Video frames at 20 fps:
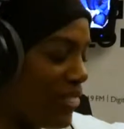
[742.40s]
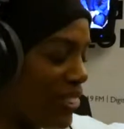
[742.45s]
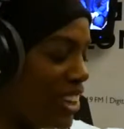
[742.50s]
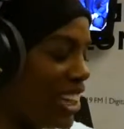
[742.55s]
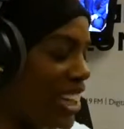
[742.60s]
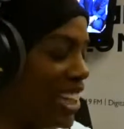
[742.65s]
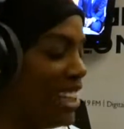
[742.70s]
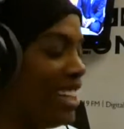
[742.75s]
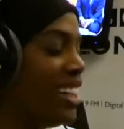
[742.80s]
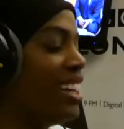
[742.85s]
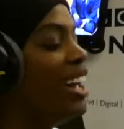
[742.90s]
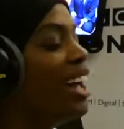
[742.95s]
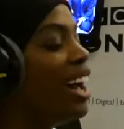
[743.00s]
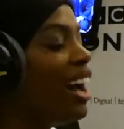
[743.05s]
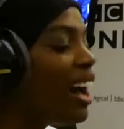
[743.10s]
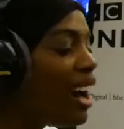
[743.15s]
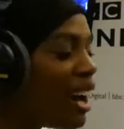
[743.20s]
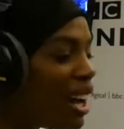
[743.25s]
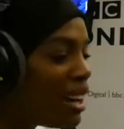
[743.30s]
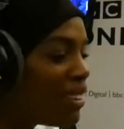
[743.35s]
Free.
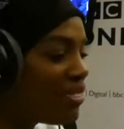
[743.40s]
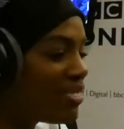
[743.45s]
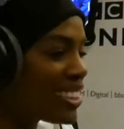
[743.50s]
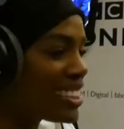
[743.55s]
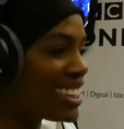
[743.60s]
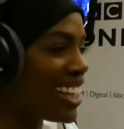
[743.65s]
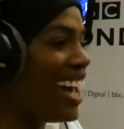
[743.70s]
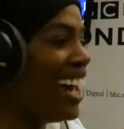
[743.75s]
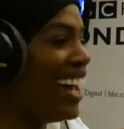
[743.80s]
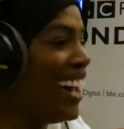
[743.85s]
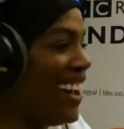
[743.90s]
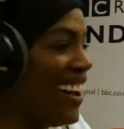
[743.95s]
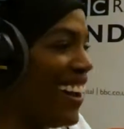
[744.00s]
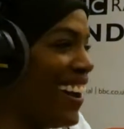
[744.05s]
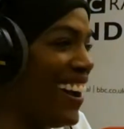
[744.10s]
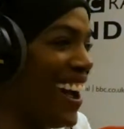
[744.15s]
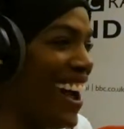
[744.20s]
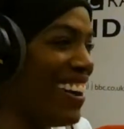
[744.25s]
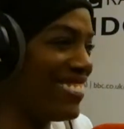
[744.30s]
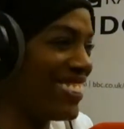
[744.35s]
So
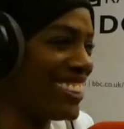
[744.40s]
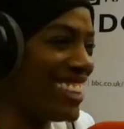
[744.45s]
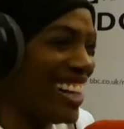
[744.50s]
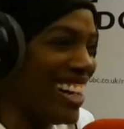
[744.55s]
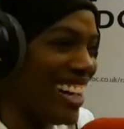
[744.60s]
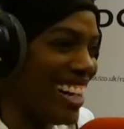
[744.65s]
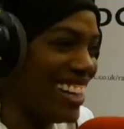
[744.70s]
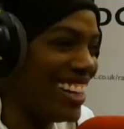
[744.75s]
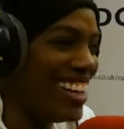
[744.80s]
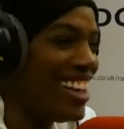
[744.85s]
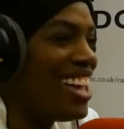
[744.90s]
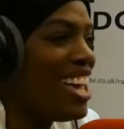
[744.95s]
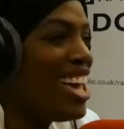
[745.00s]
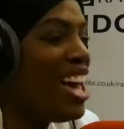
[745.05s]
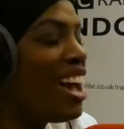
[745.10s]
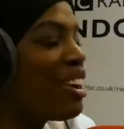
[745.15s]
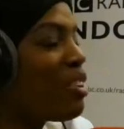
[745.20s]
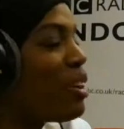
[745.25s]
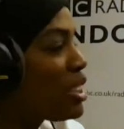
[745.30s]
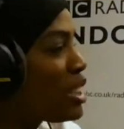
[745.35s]

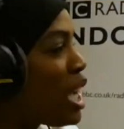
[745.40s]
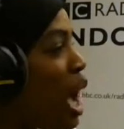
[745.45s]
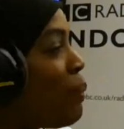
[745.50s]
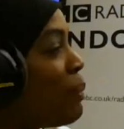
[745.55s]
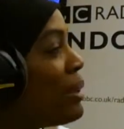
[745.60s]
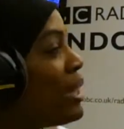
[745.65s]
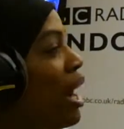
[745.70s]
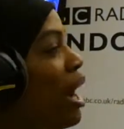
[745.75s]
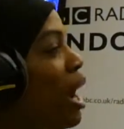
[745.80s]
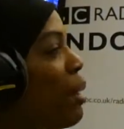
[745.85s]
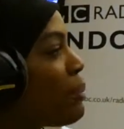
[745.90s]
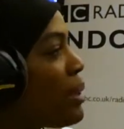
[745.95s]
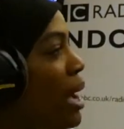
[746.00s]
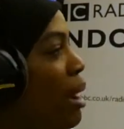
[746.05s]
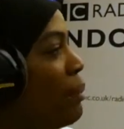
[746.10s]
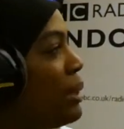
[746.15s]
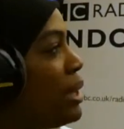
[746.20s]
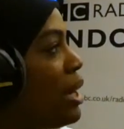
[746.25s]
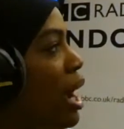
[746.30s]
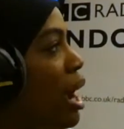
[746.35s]
what's coming up?
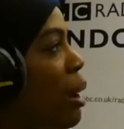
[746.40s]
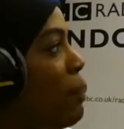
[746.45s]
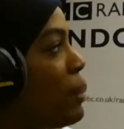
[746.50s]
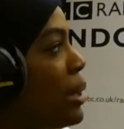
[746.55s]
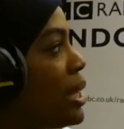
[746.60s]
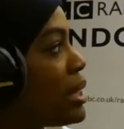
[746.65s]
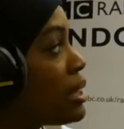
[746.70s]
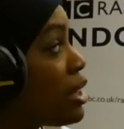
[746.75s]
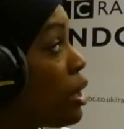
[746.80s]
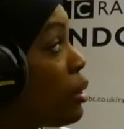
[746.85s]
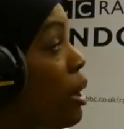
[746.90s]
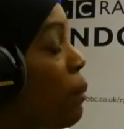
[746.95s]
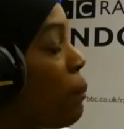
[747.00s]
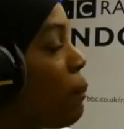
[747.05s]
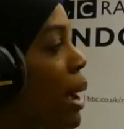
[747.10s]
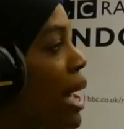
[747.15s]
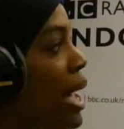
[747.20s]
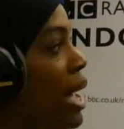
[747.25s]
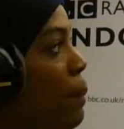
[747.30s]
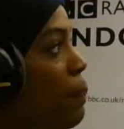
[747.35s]
Coming up is, so
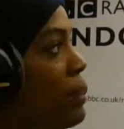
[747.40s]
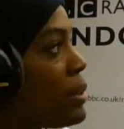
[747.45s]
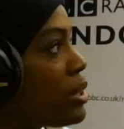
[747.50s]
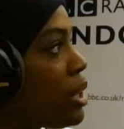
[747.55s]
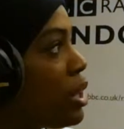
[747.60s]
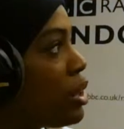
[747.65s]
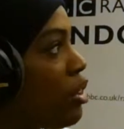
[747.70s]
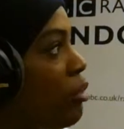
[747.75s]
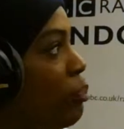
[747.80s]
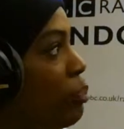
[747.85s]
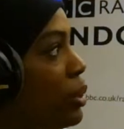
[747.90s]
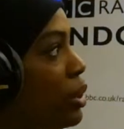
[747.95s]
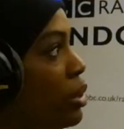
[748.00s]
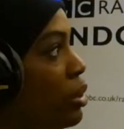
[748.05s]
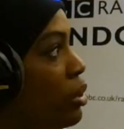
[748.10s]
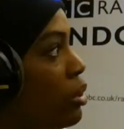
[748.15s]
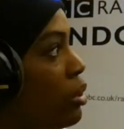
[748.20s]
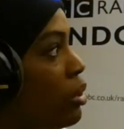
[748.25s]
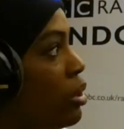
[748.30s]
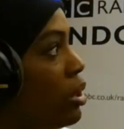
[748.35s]
my episode of
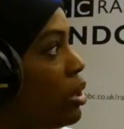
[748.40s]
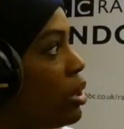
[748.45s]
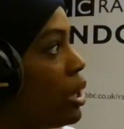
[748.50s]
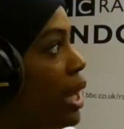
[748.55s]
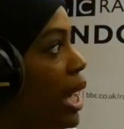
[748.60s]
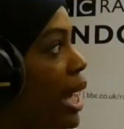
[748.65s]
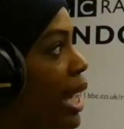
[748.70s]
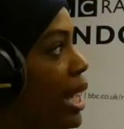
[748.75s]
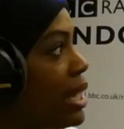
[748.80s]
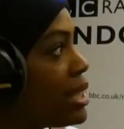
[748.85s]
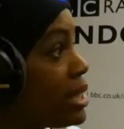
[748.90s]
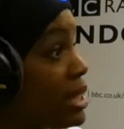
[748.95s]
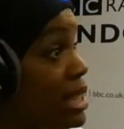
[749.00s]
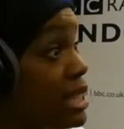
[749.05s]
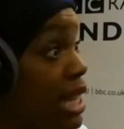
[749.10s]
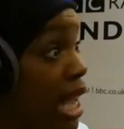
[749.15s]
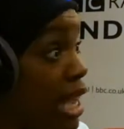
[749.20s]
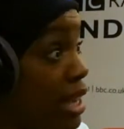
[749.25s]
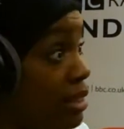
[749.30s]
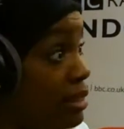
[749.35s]
Pure airs
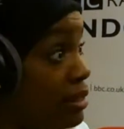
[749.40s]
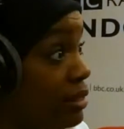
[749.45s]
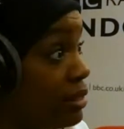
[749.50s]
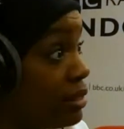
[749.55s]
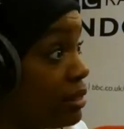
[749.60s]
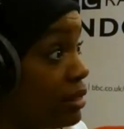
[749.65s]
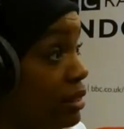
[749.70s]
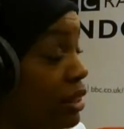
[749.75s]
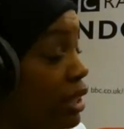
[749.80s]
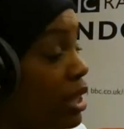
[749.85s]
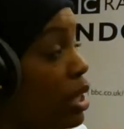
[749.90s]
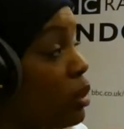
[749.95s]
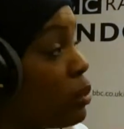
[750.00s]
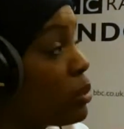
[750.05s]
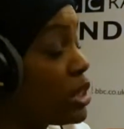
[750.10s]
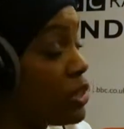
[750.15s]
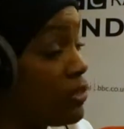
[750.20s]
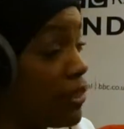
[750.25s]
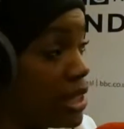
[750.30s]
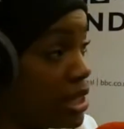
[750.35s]
today, which
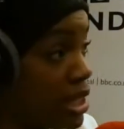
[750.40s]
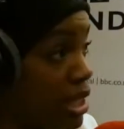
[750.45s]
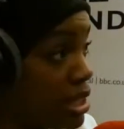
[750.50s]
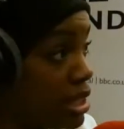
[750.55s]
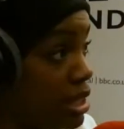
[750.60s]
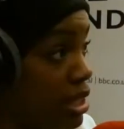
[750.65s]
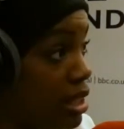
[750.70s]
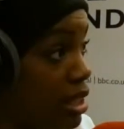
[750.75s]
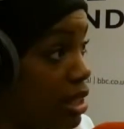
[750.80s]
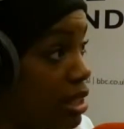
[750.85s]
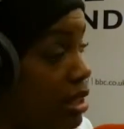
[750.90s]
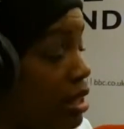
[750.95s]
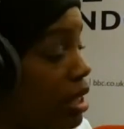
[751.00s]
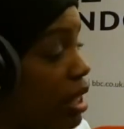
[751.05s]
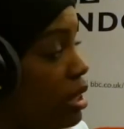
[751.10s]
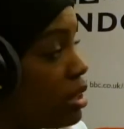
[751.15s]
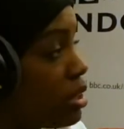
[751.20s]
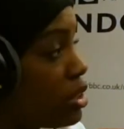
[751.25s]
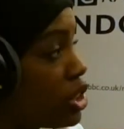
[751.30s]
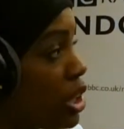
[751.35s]
is fantastic.
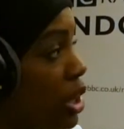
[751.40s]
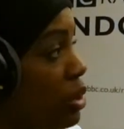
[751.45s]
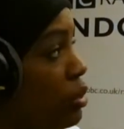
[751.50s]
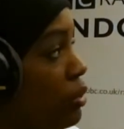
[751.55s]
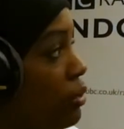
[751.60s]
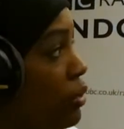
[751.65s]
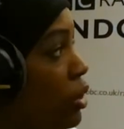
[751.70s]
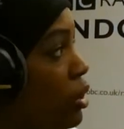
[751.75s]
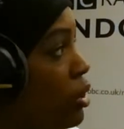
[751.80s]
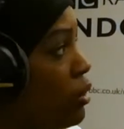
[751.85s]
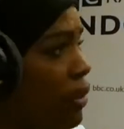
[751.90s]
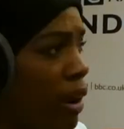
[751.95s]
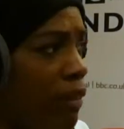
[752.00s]
It's on Channel 4.